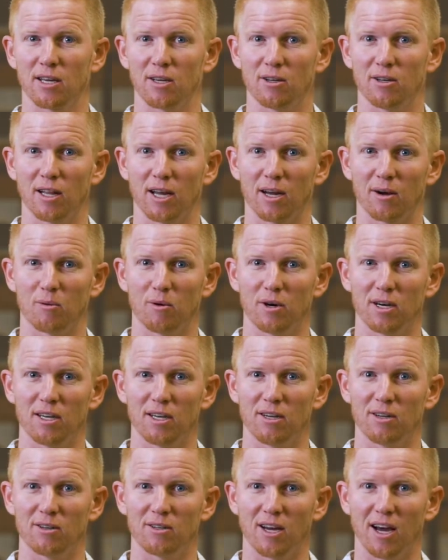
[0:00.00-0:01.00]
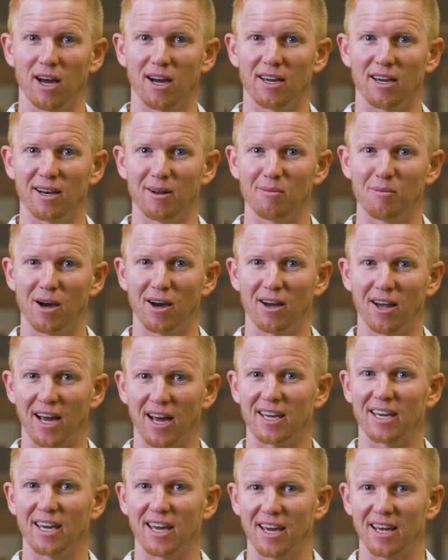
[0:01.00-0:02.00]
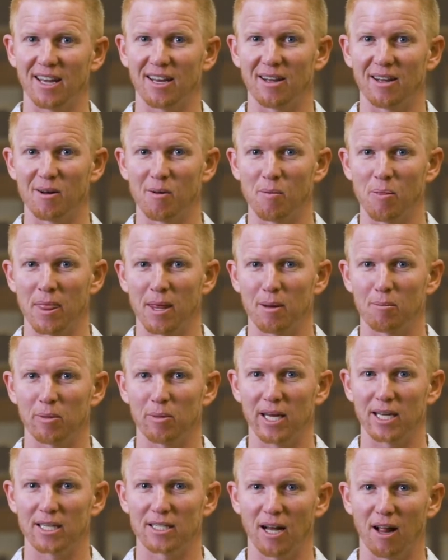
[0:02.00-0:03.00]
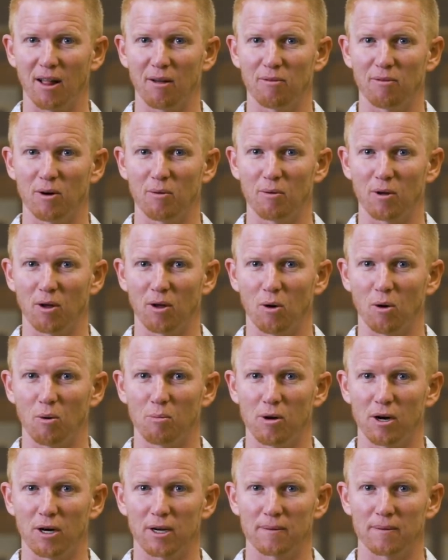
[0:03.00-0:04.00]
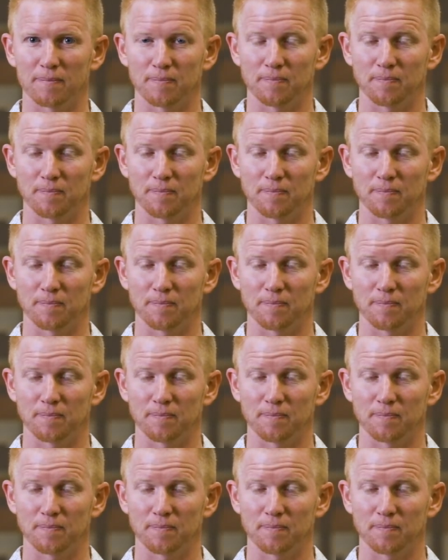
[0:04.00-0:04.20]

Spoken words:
at you like, what are you talking about? I can't play telephone with a whole book.